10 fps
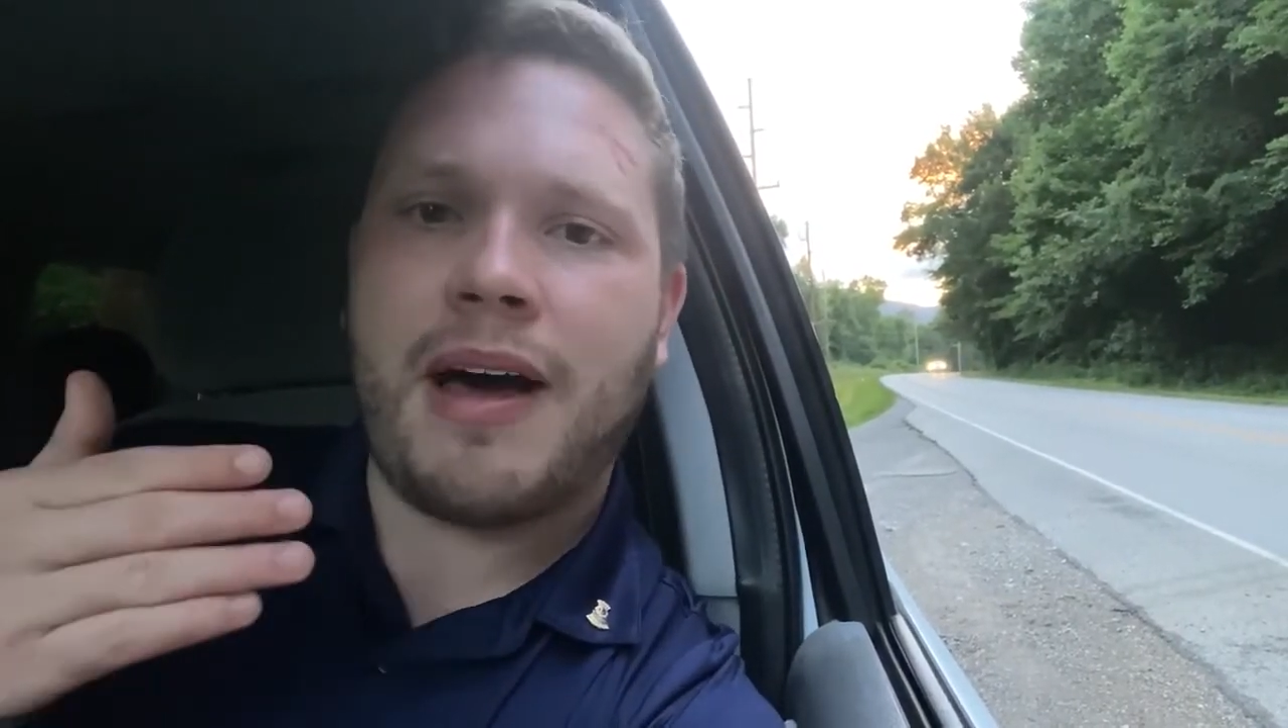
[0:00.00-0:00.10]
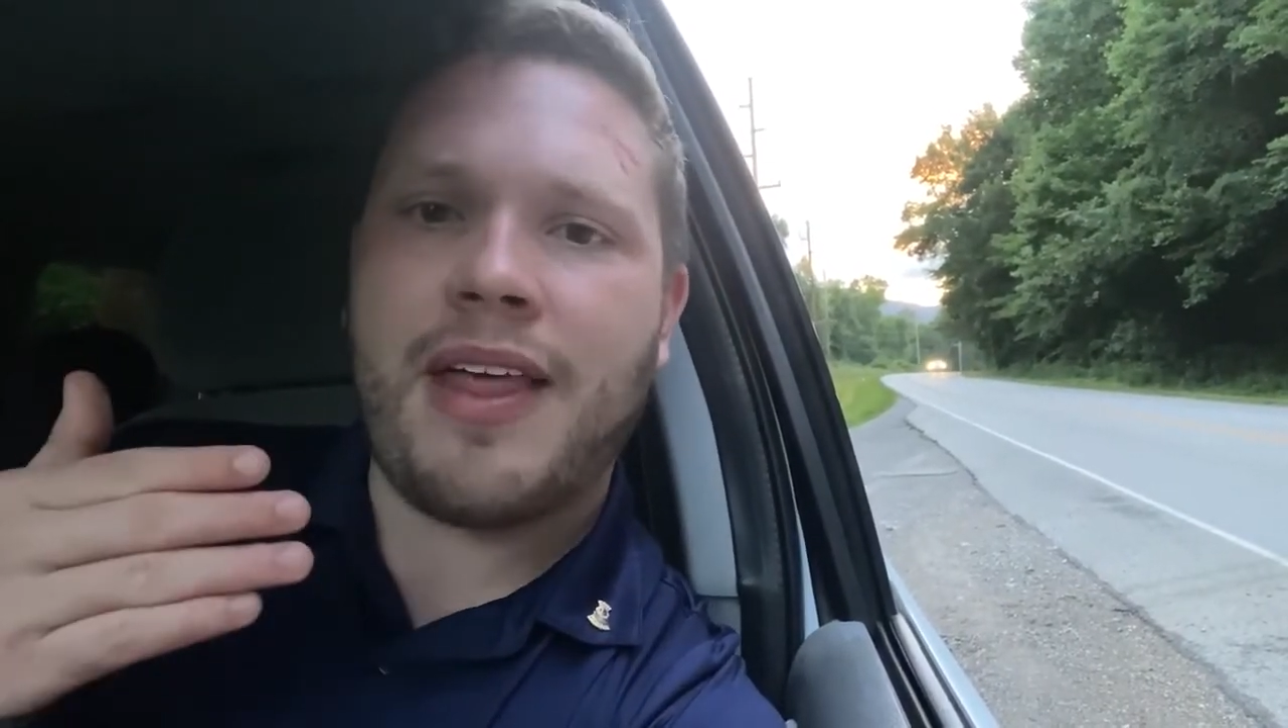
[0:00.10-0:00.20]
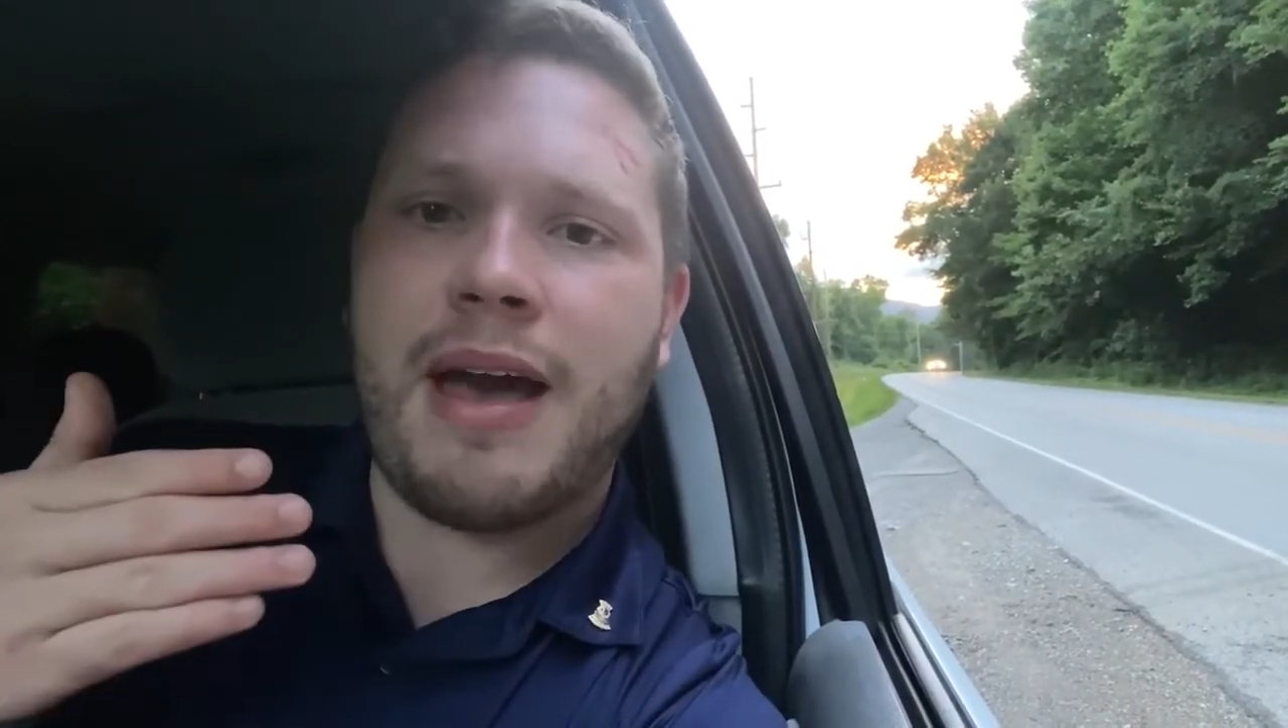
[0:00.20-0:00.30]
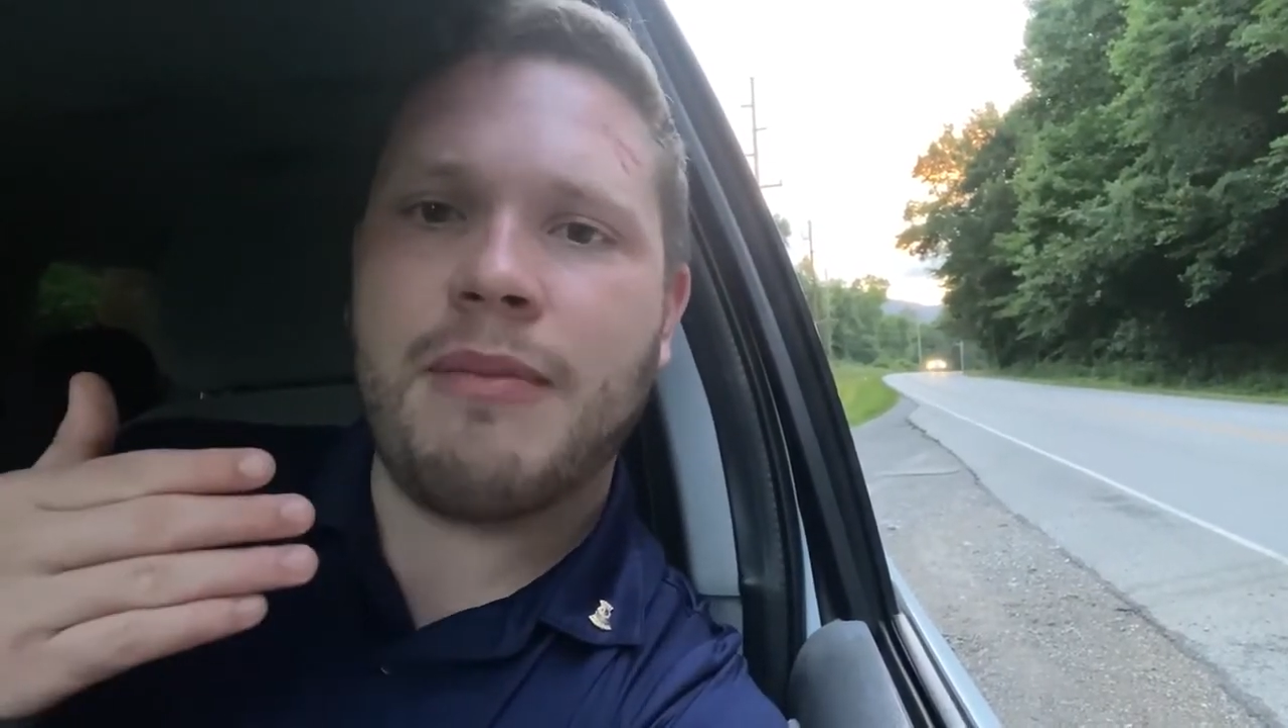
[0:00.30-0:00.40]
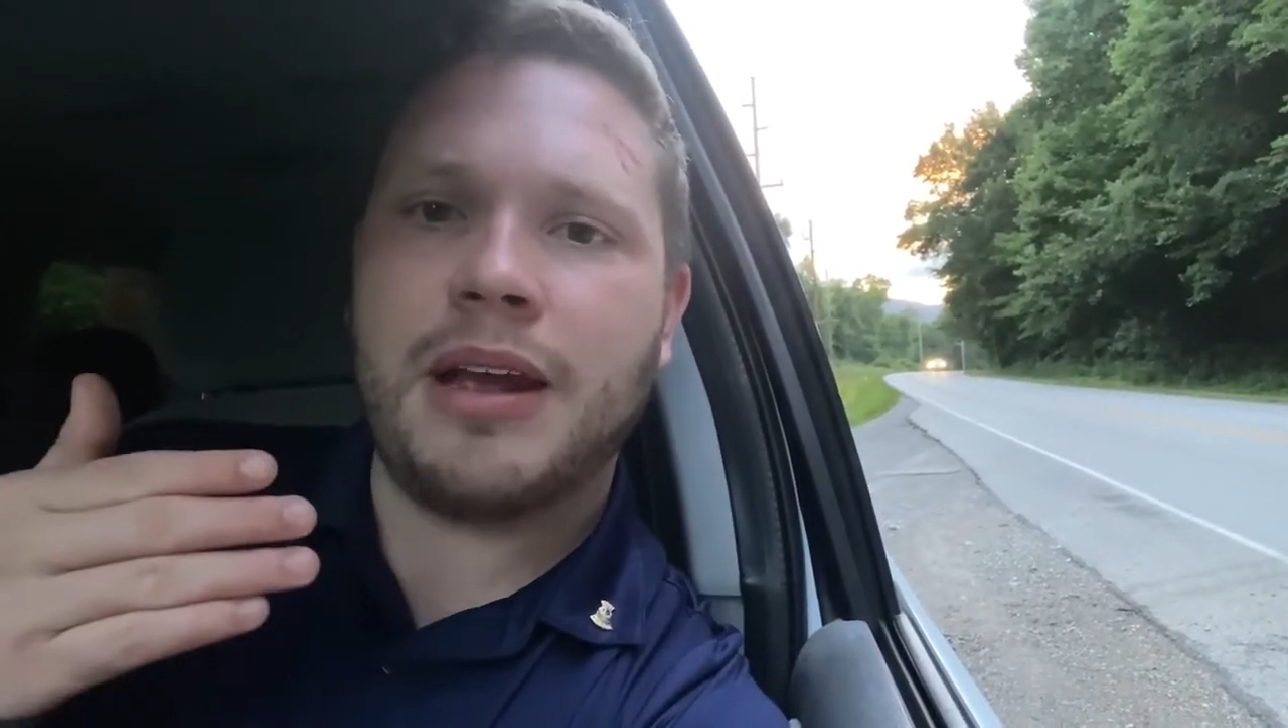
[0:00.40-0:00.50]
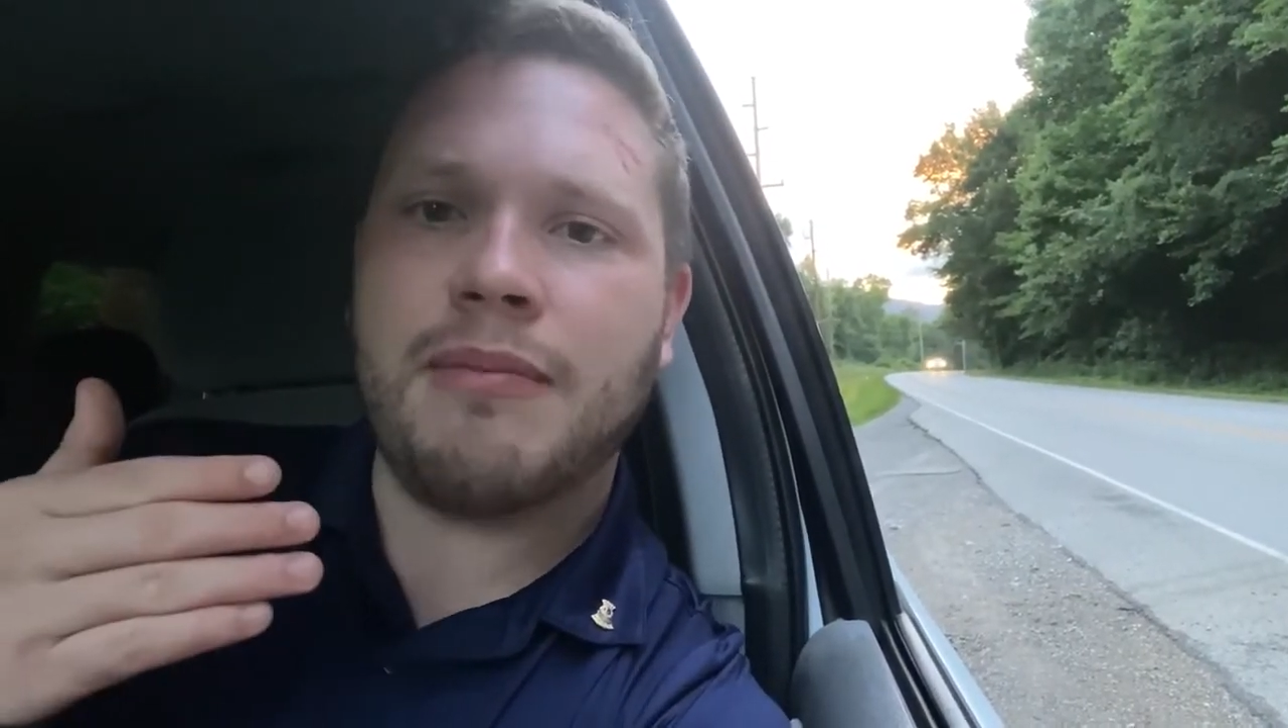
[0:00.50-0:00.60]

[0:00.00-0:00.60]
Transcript: by that many